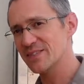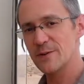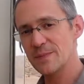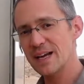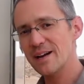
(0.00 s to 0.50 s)

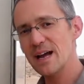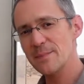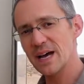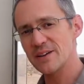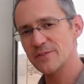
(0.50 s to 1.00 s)
From there, I
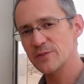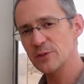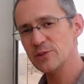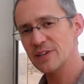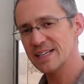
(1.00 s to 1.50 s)
bought a
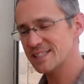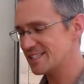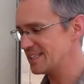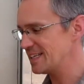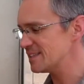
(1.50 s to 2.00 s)
food grade
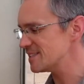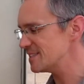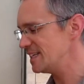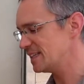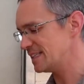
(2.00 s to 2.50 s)
stainless
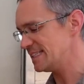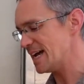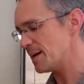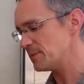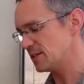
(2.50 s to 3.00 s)
steel
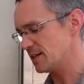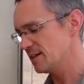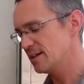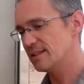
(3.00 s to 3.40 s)
adapter